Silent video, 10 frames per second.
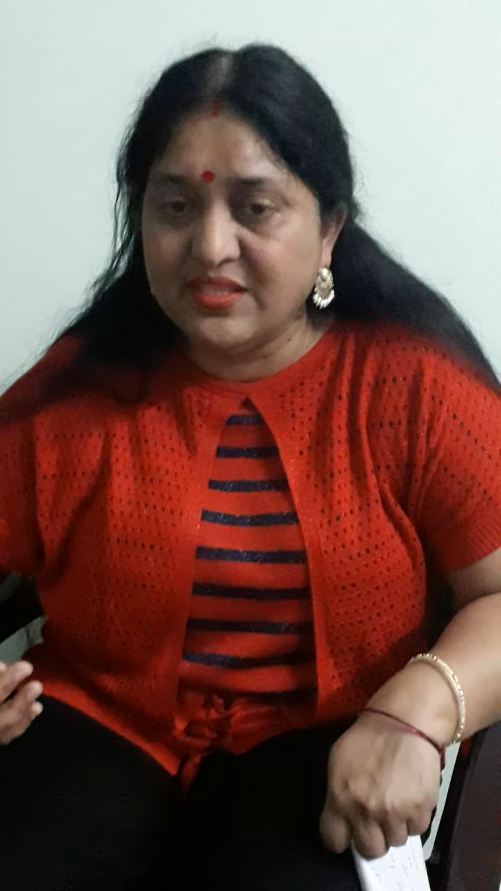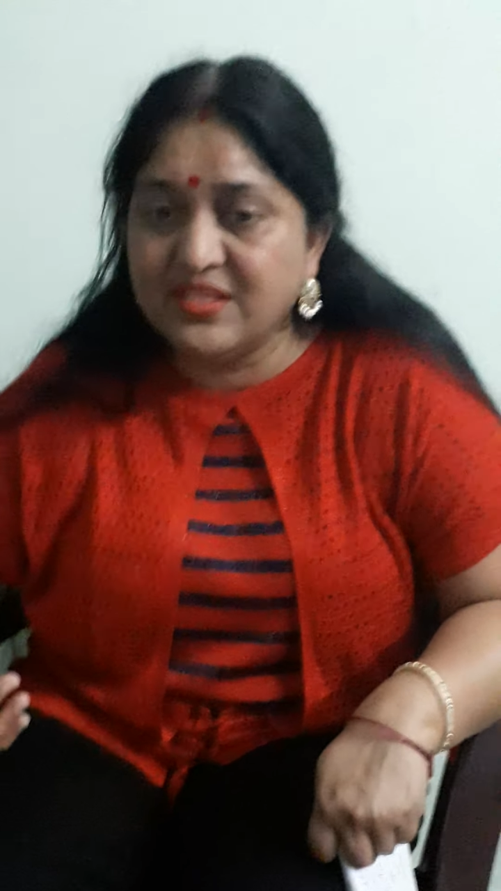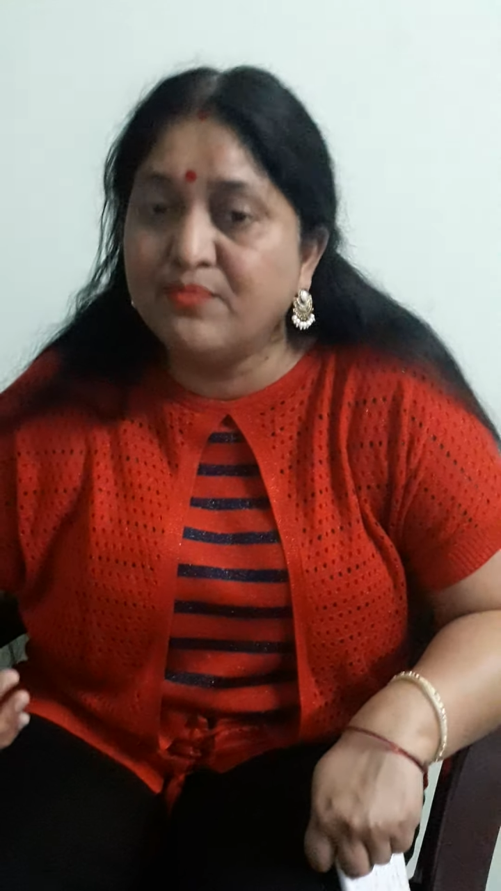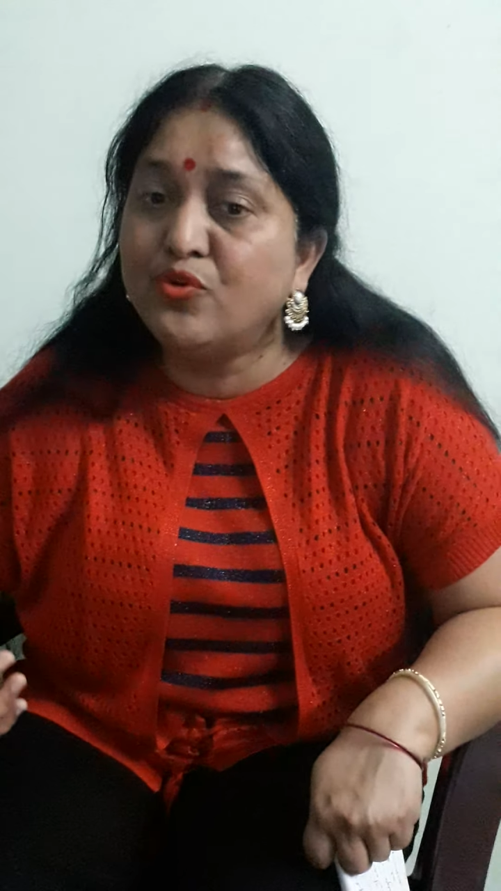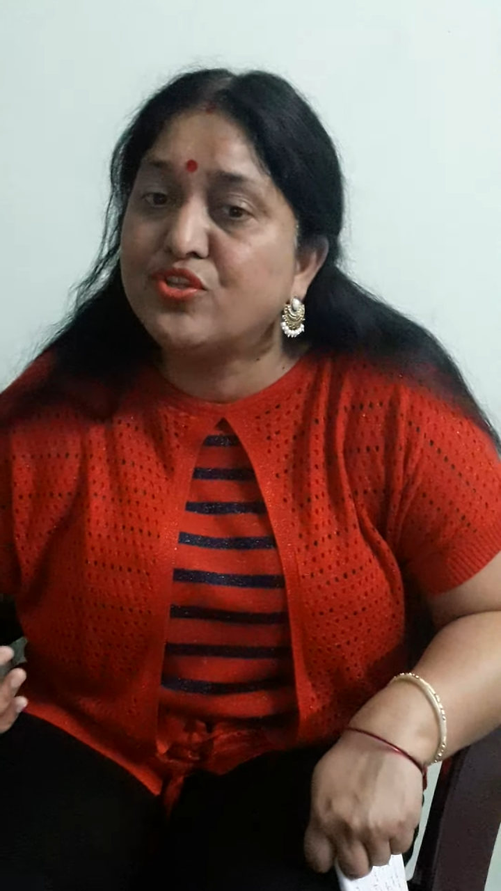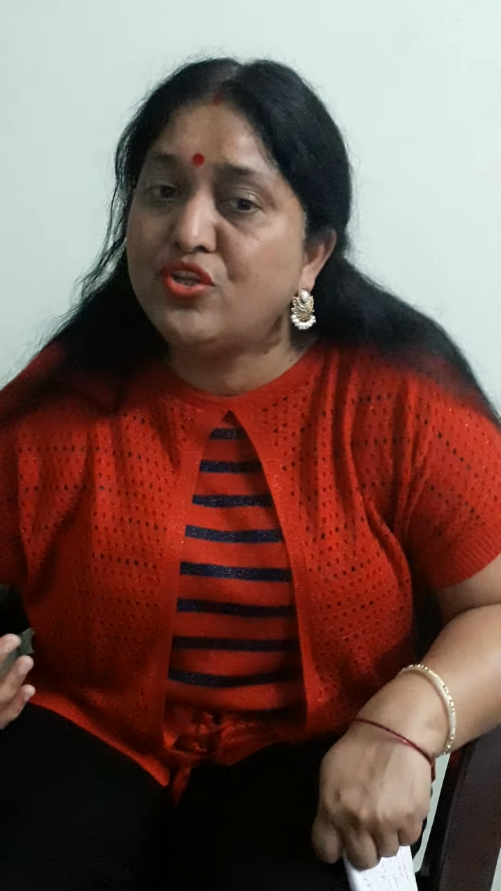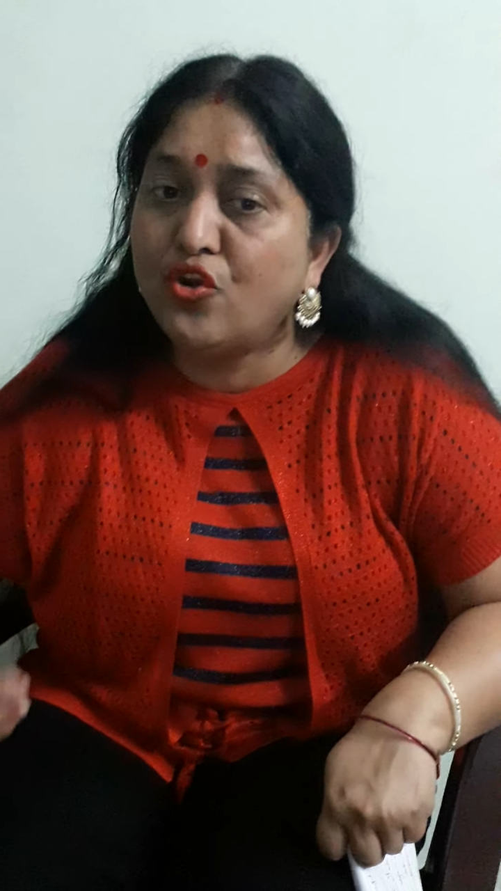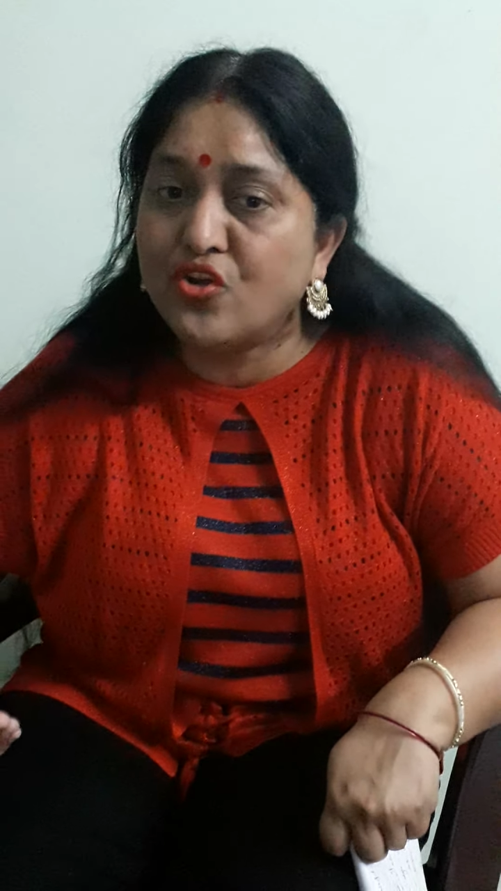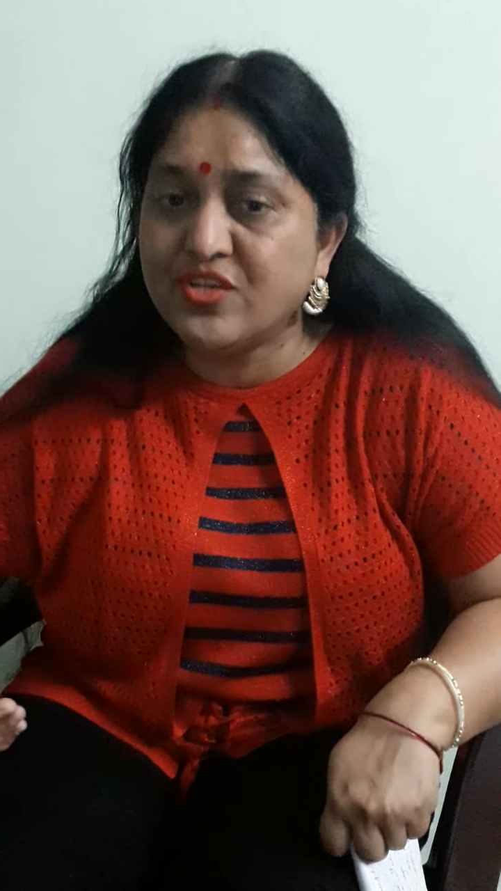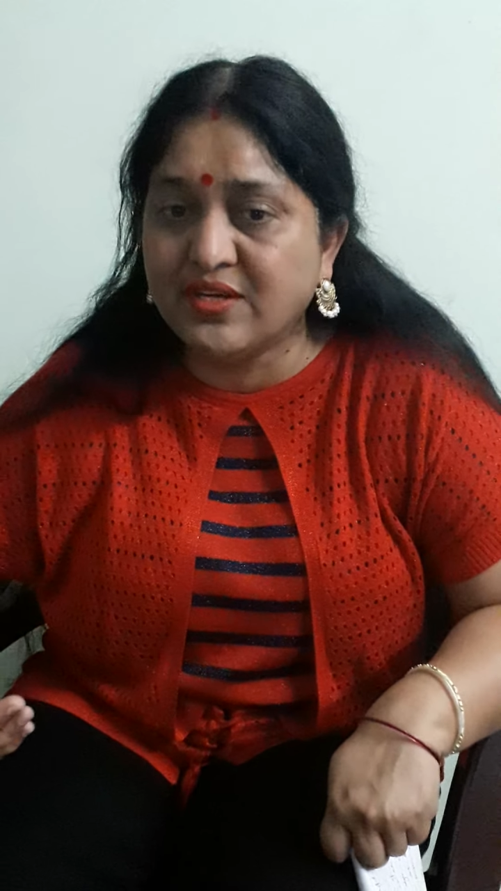the most
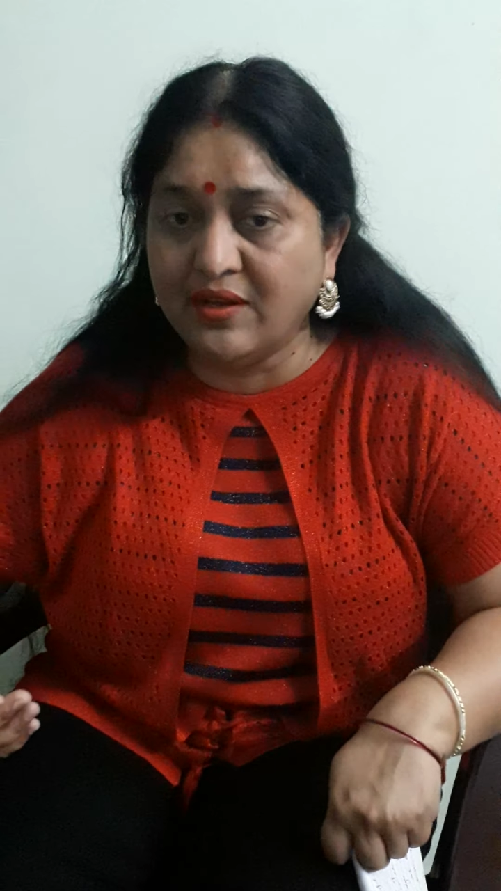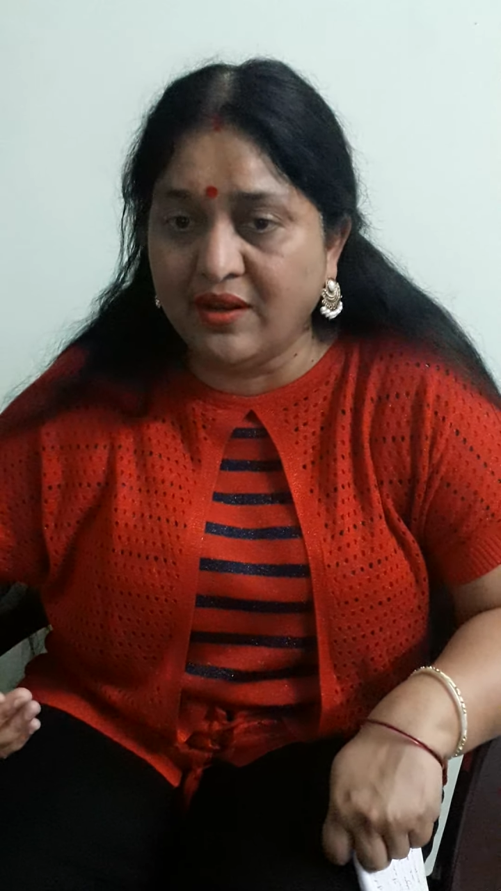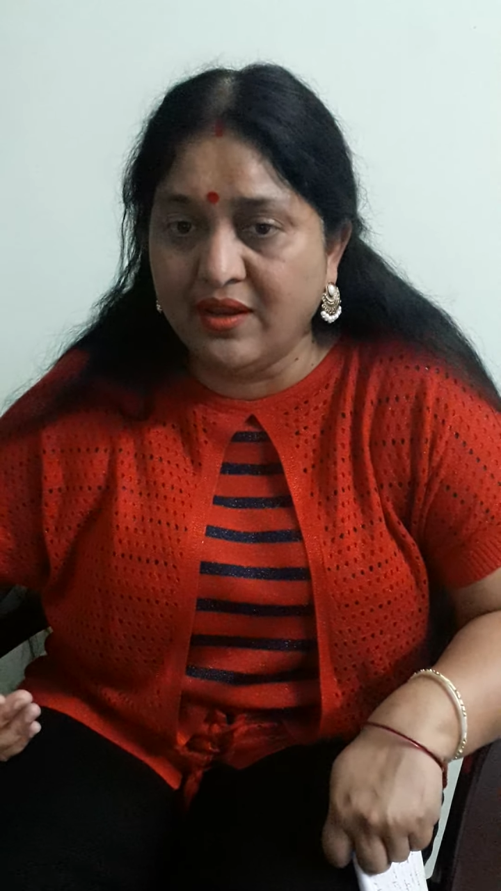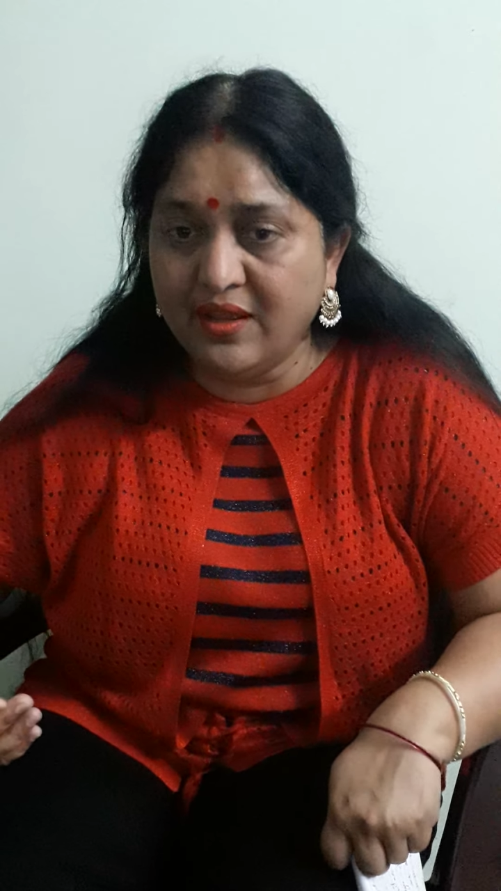logical,